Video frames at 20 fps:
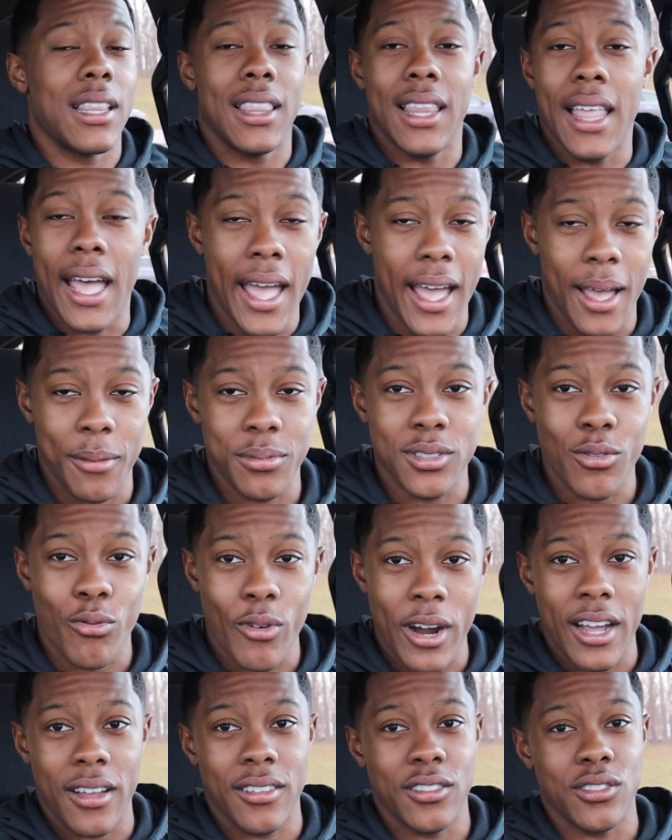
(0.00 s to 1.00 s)
collapse
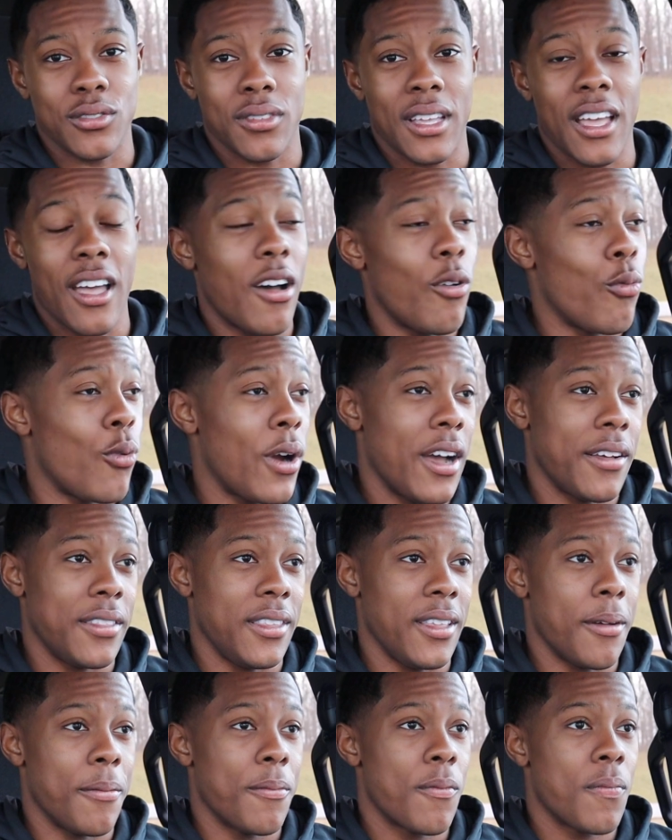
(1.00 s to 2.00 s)
around you,
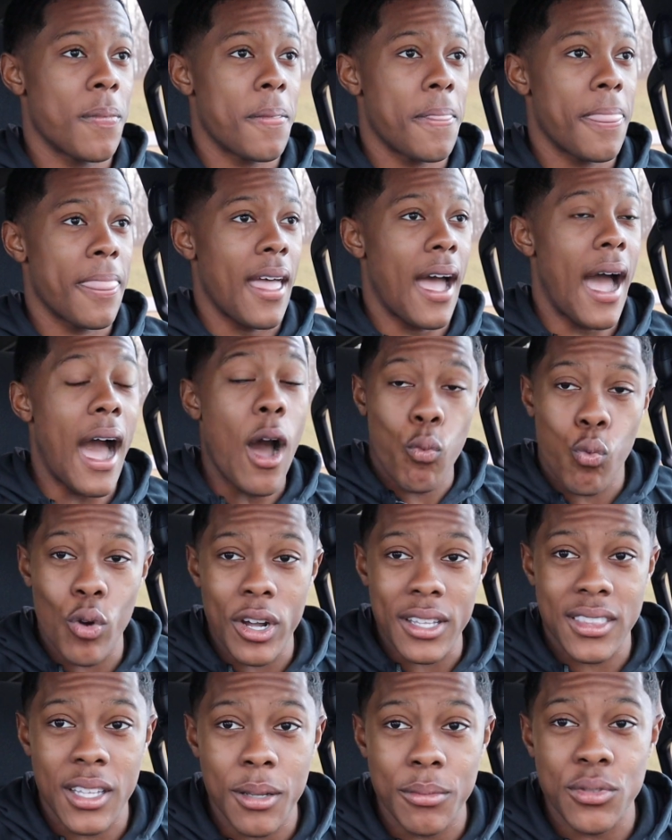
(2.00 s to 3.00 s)
around them. I
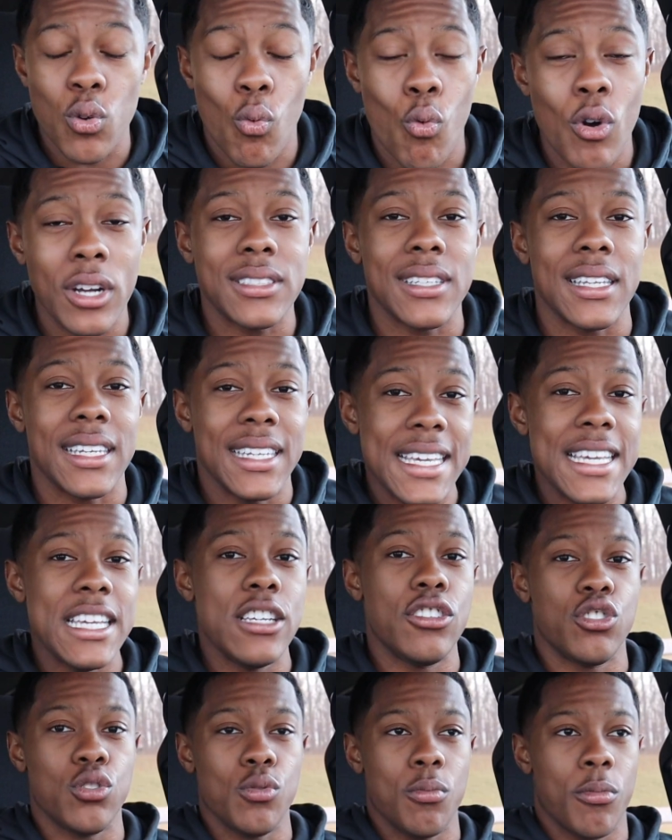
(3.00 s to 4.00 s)
want them to want to
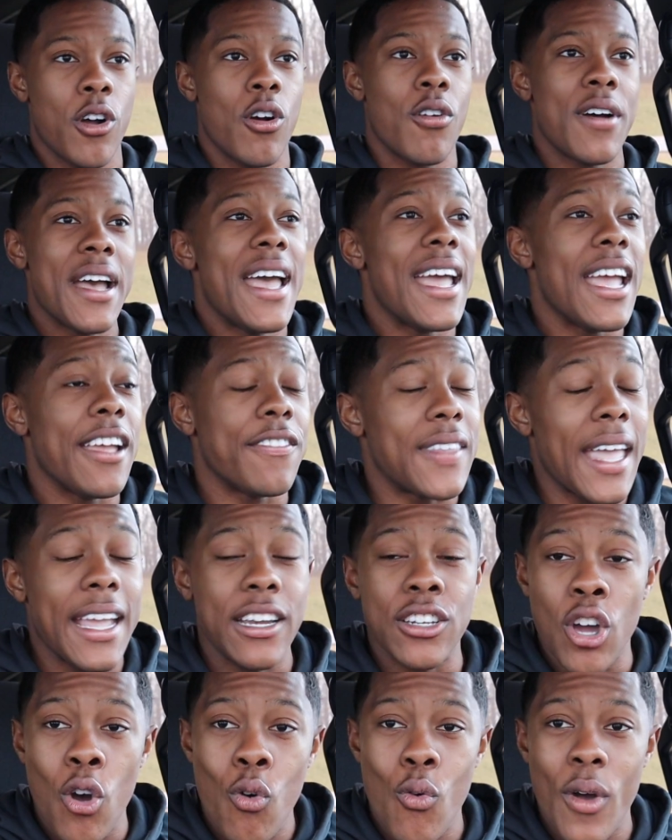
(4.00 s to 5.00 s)
need you, bro. If
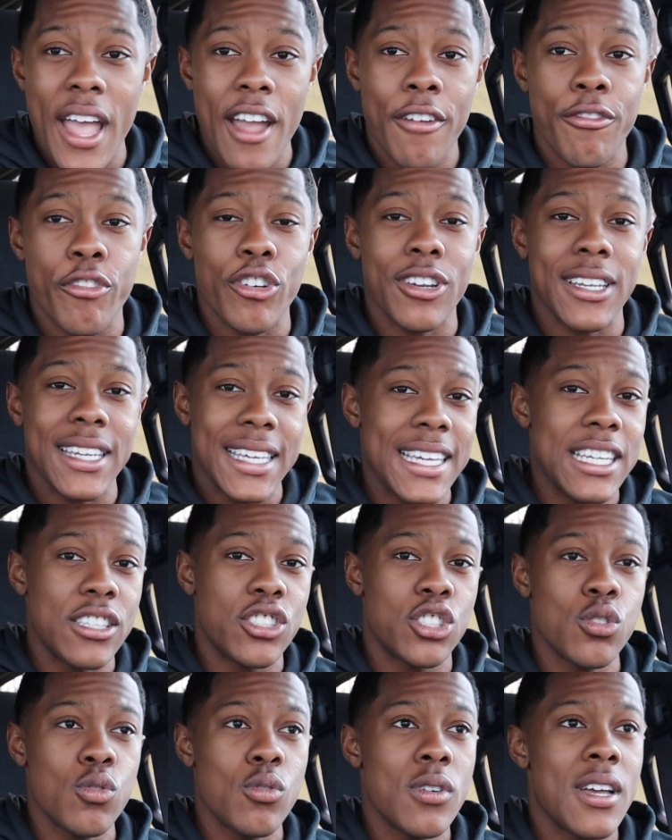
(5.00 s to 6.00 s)
they don't ever
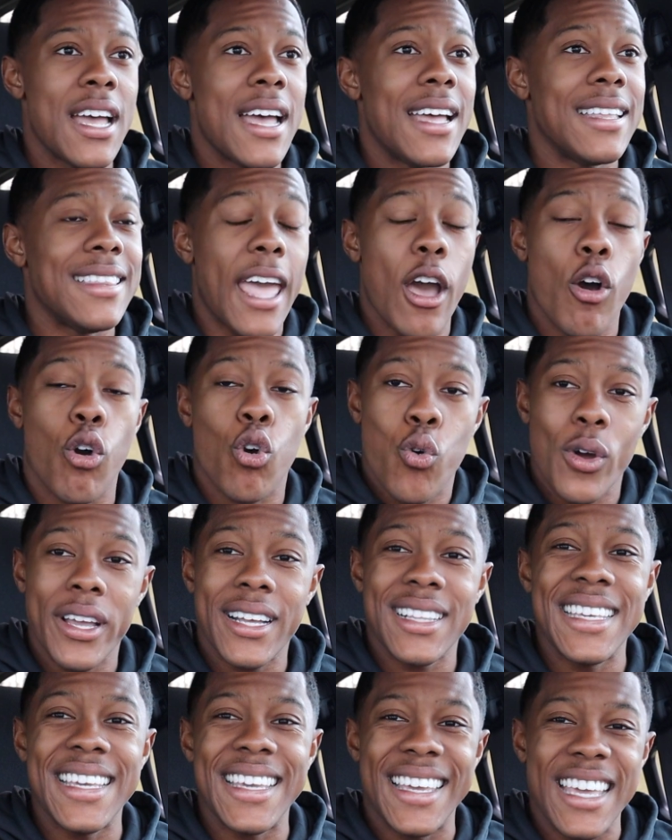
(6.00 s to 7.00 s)
need you, they'll
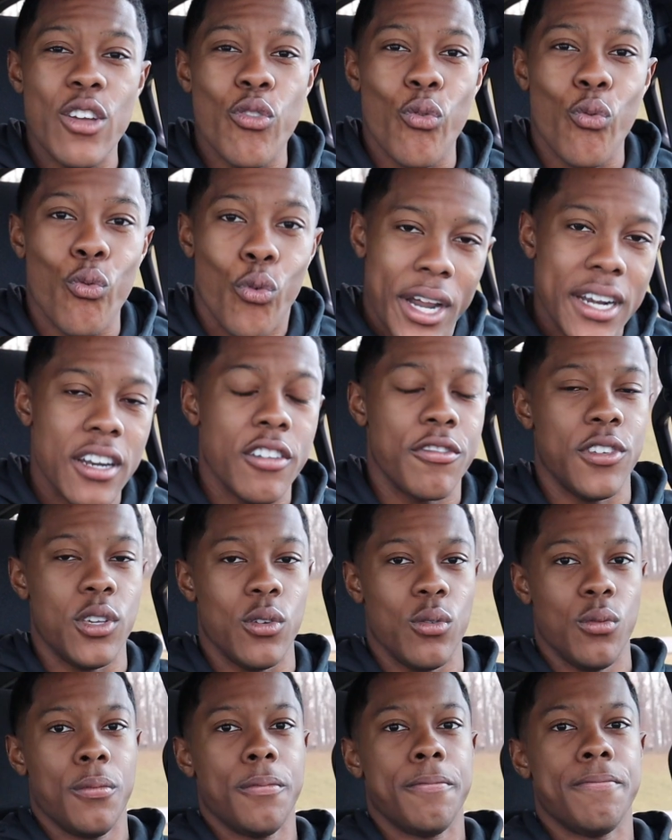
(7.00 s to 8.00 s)
quickly get rid of
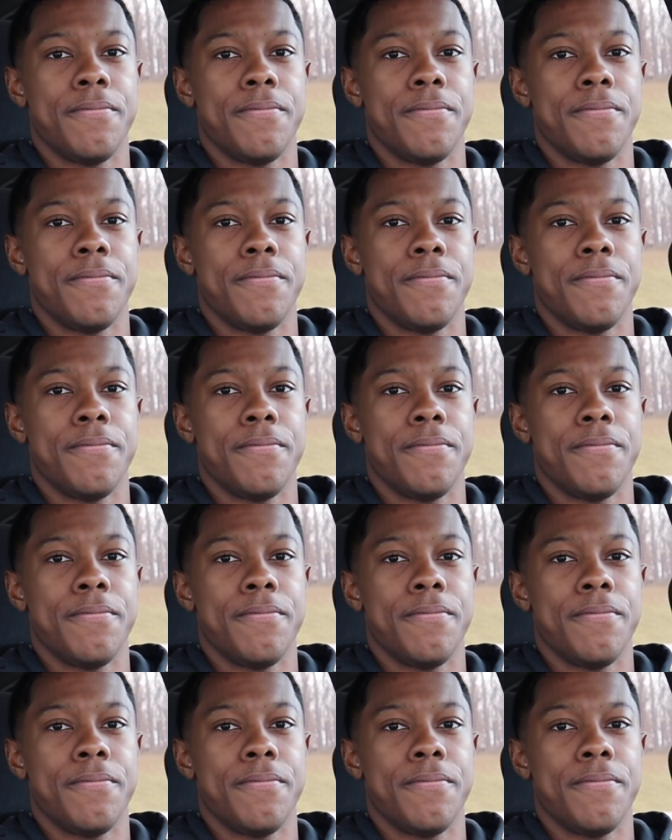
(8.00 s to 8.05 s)
you.